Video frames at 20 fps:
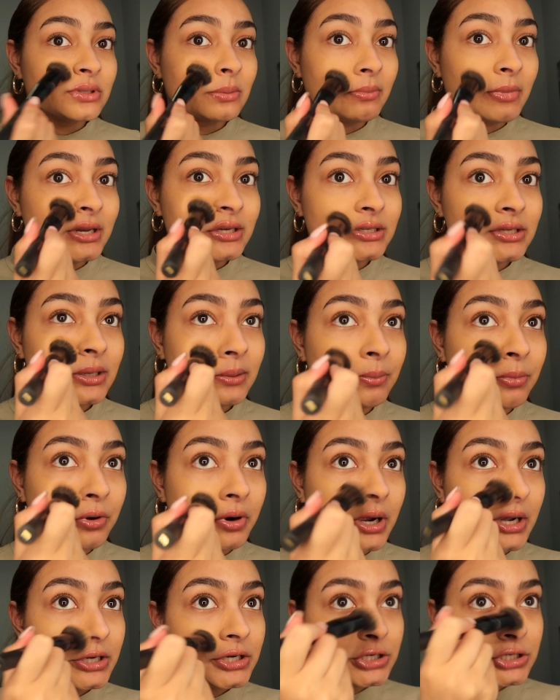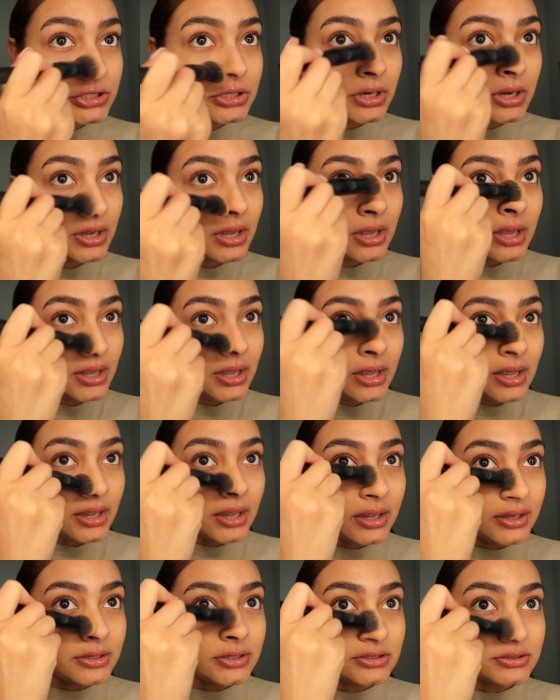the Mented brush
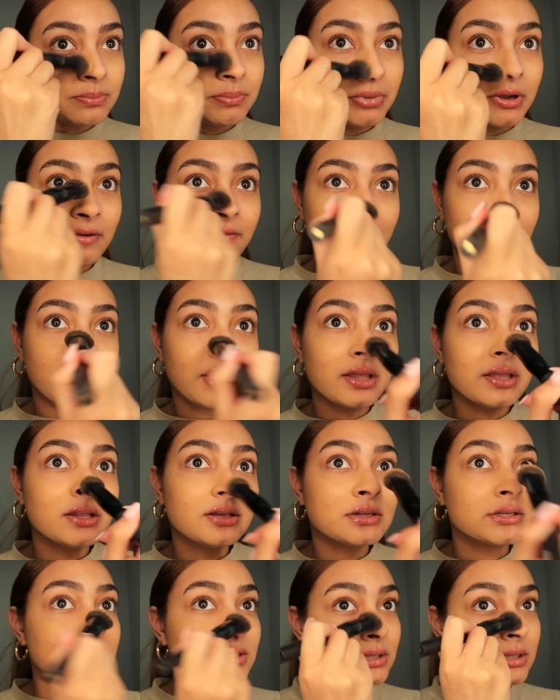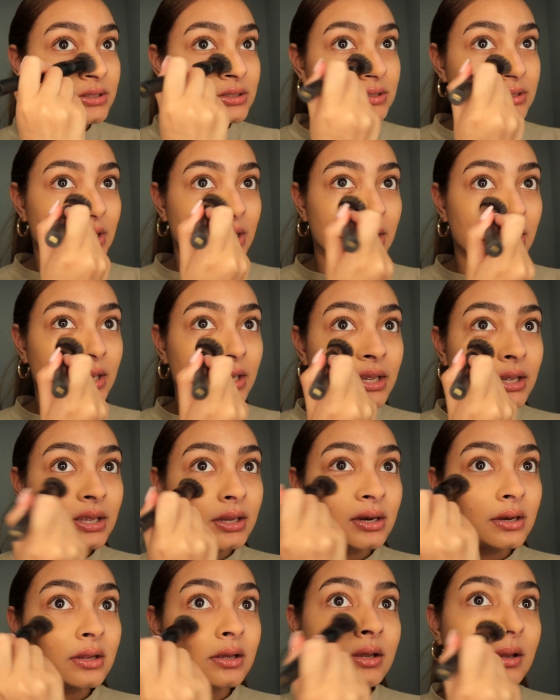and just buff that into the
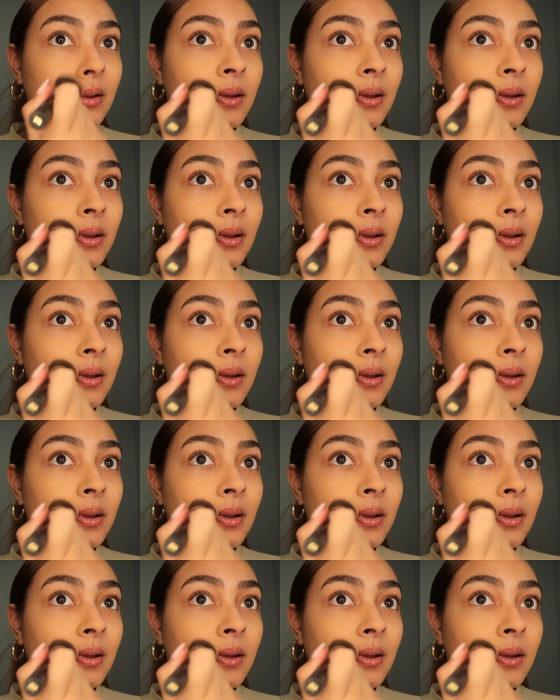skin.